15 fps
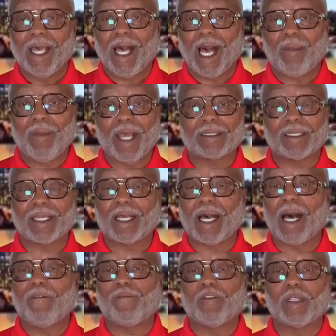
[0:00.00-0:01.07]
I'm asking
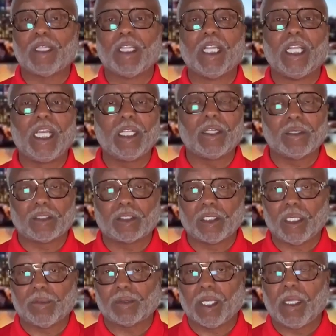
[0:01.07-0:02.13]
God for
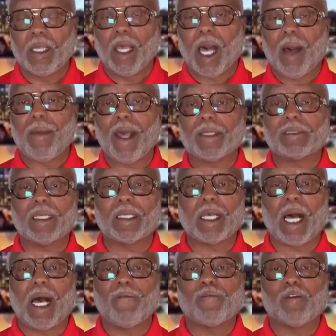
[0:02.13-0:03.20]
leadership. I'm asking
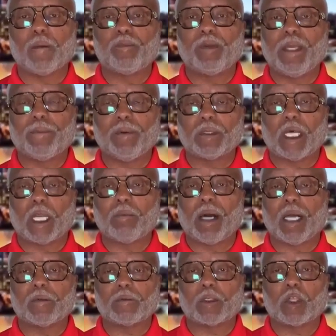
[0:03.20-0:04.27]
God for people that
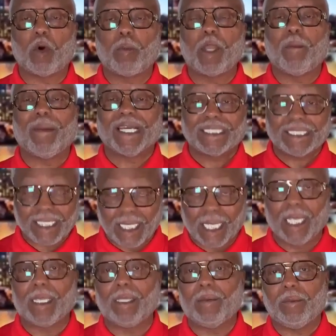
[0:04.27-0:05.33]
are going to be on my
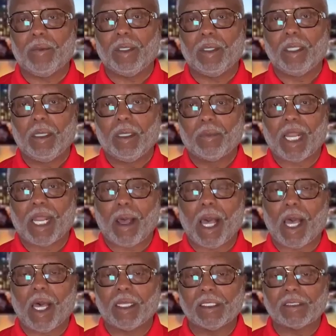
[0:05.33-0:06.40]
team. But I,
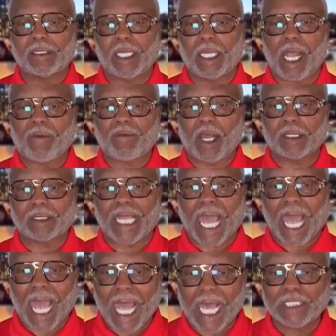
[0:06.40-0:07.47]
I, understand I've got
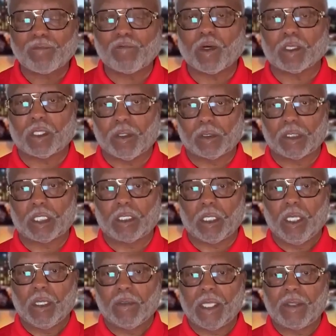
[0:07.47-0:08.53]
to ask for those. It,
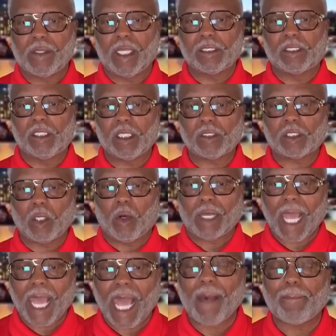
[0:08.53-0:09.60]
it, it just don't
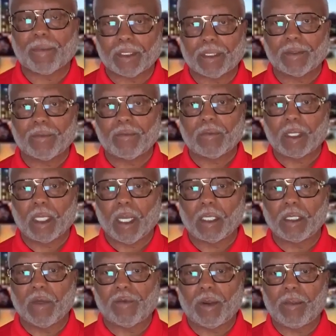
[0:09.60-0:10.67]
happen. Uh,
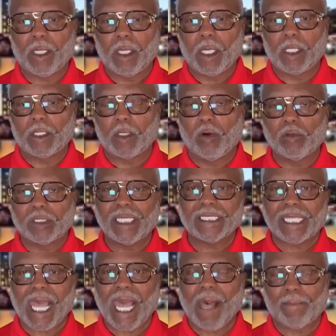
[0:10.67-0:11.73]
you it don't just
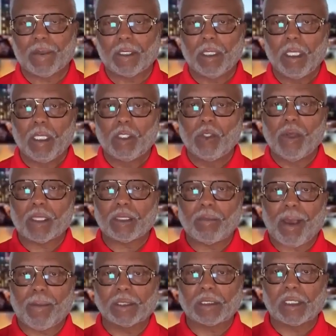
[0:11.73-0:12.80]
happen. You have, the
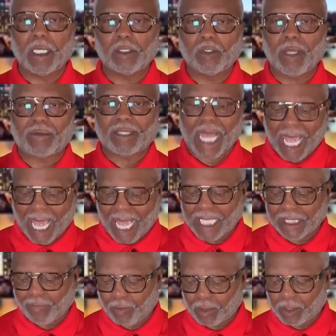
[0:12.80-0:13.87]
Bible says you have to
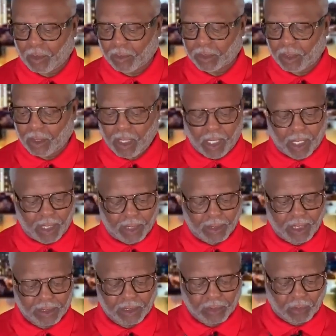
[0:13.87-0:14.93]
ask for those. And, and let,
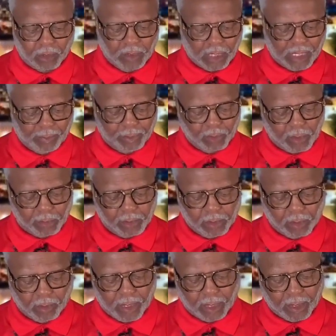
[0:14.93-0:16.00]
us notice a couple of scriptures
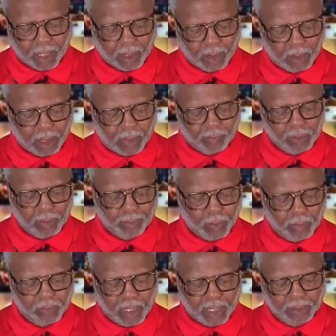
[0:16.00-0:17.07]
on that kind of give you some
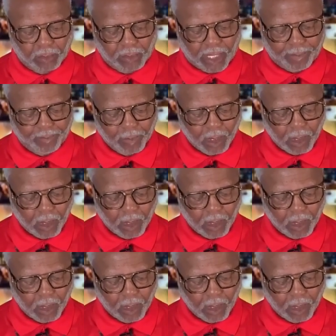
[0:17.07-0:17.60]
proof text on that.